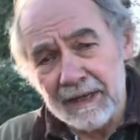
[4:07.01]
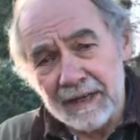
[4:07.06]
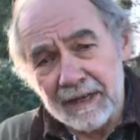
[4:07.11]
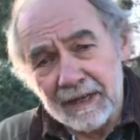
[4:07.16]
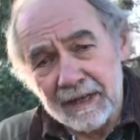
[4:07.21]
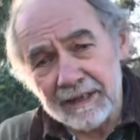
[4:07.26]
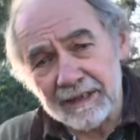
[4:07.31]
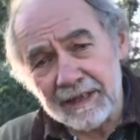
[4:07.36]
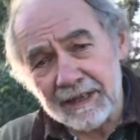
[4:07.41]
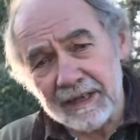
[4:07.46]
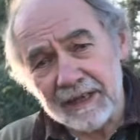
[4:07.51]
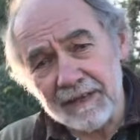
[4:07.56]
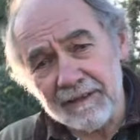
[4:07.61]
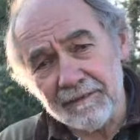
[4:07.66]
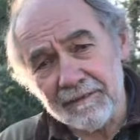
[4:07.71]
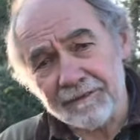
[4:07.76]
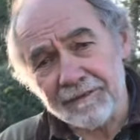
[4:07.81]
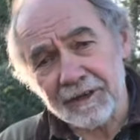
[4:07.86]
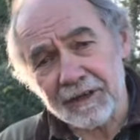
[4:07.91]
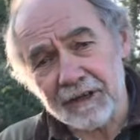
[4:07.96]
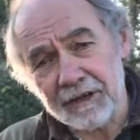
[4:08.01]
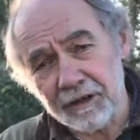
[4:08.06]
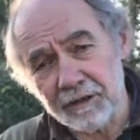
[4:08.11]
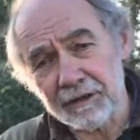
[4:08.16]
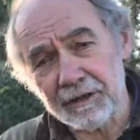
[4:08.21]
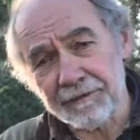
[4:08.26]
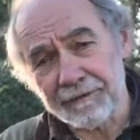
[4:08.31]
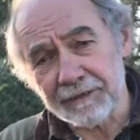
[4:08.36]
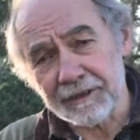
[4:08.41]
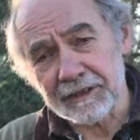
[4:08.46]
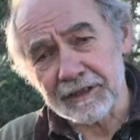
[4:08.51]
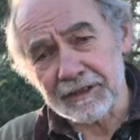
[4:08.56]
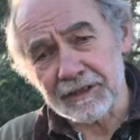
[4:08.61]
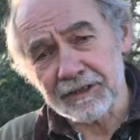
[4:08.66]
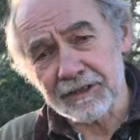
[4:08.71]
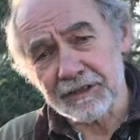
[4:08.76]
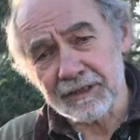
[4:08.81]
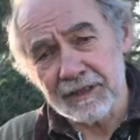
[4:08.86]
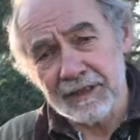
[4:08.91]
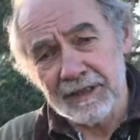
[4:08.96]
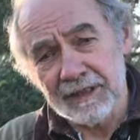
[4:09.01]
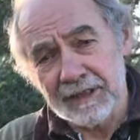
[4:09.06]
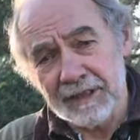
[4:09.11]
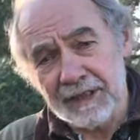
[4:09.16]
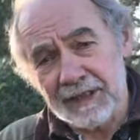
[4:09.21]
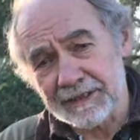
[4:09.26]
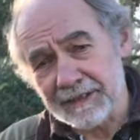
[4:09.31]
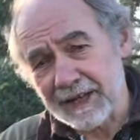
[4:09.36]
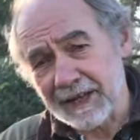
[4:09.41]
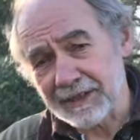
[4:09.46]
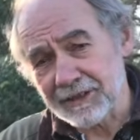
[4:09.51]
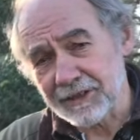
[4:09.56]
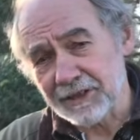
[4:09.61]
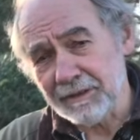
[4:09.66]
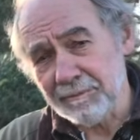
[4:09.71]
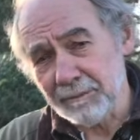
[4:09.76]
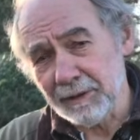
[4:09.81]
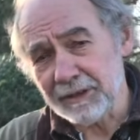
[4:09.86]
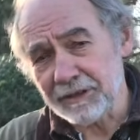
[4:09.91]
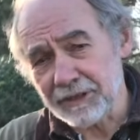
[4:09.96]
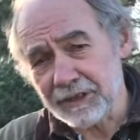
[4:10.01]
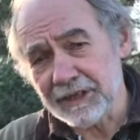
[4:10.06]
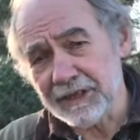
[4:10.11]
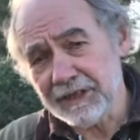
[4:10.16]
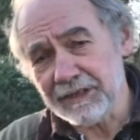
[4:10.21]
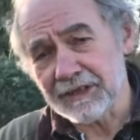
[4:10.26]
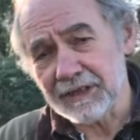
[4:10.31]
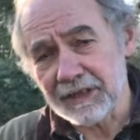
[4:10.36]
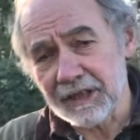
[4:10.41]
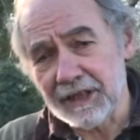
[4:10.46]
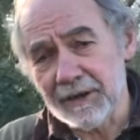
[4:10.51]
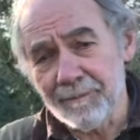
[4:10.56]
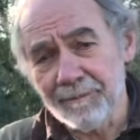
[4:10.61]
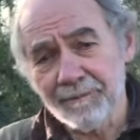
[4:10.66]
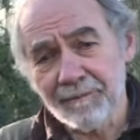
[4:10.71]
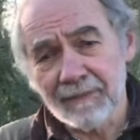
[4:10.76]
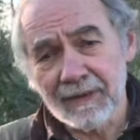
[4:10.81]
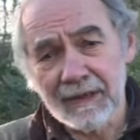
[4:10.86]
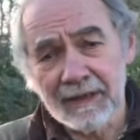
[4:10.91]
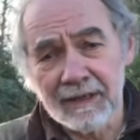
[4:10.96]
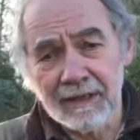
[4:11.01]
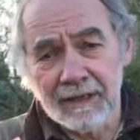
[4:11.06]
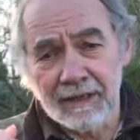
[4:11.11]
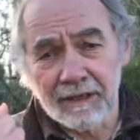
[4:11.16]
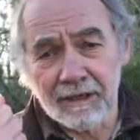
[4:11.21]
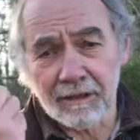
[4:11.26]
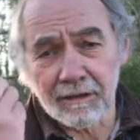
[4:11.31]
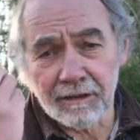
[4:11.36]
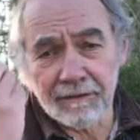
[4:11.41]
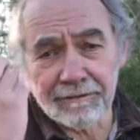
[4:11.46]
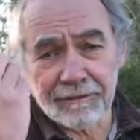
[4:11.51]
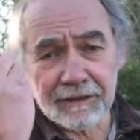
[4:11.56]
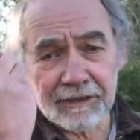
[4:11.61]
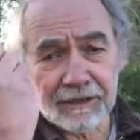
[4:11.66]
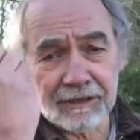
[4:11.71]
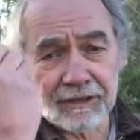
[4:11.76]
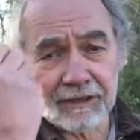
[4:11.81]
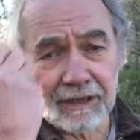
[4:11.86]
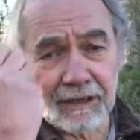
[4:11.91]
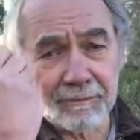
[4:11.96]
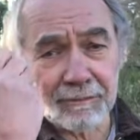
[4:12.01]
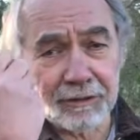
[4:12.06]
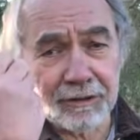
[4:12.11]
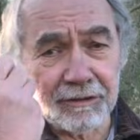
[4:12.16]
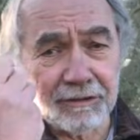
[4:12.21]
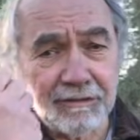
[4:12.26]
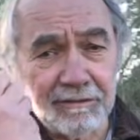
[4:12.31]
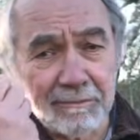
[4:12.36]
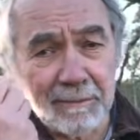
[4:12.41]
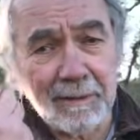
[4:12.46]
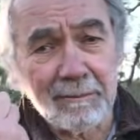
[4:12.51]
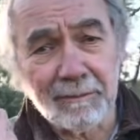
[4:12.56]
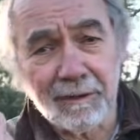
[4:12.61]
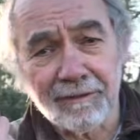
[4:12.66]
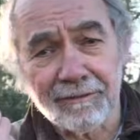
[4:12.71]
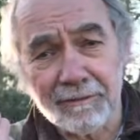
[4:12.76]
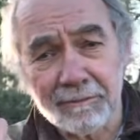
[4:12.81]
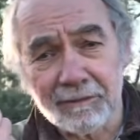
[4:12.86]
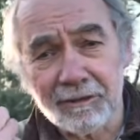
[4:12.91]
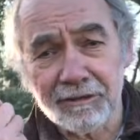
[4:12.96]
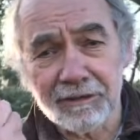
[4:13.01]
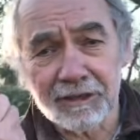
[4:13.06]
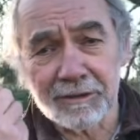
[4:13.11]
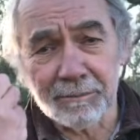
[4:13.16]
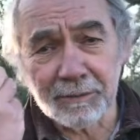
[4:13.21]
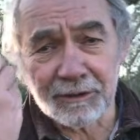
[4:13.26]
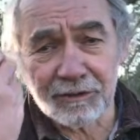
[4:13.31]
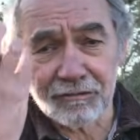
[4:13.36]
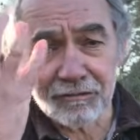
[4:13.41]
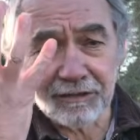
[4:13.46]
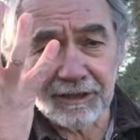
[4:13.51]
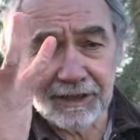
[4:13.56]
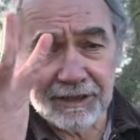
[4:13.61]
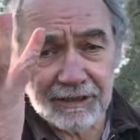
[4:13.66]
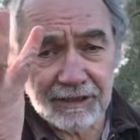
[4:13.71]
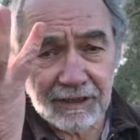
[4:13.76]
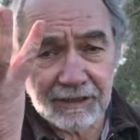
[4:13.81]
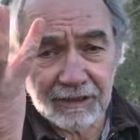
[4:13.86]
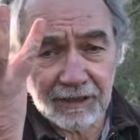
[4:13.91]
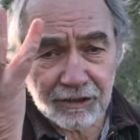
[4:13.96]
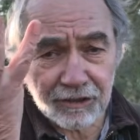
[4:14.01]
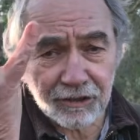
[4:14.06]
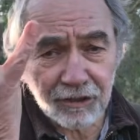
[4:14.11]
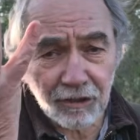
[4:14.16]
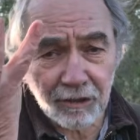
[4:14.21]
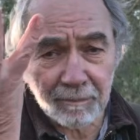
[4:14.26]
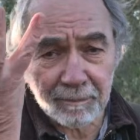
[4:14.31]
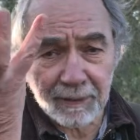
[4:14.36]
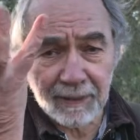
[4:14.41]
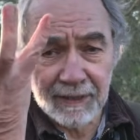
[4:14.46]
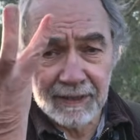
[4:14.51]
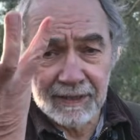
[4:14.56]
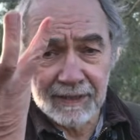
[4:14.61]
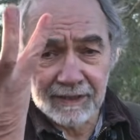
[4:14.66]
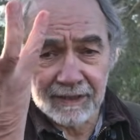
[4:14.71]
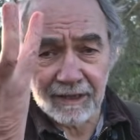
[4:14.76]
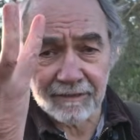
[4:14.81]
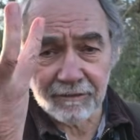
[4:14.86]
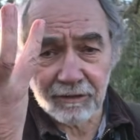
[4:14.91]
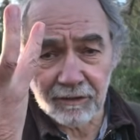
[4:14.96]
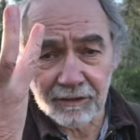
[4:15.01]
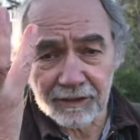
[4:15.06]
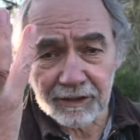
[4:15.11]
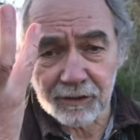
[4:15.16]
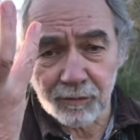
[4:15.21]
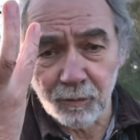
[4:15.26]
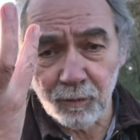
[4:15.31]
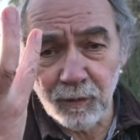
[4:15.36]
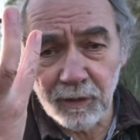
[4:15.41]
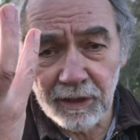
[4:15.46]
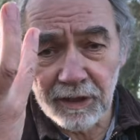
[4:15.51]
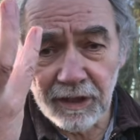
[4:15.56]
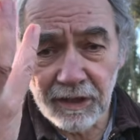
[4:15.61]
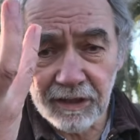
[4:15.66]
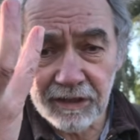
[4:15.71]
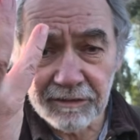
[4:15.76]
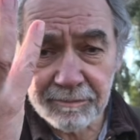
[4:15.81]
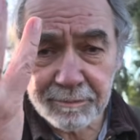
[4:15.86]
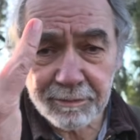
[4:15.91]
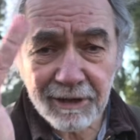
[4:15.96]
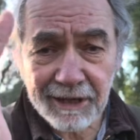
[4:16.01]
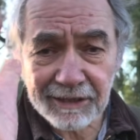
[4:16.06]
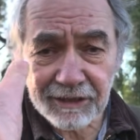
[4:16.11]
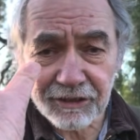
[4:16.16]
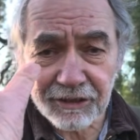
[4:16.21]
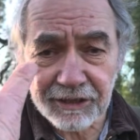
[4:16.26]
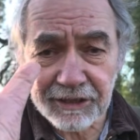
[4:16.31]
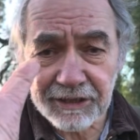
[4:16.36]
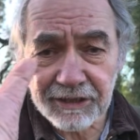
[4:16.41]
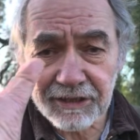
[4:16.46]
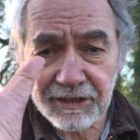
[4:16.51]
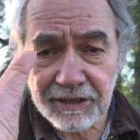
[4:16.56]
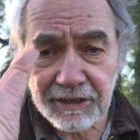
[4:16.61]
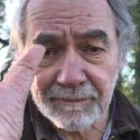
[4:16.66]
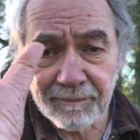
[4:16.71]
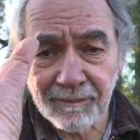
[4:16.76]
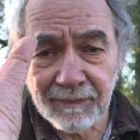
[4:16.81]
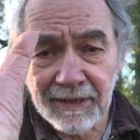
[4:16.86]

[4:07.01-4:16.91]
And then for conifers, it's actually much easier. Conifers, I'm sure you remember from Christmas trees, at the top they've got this whorl of branches,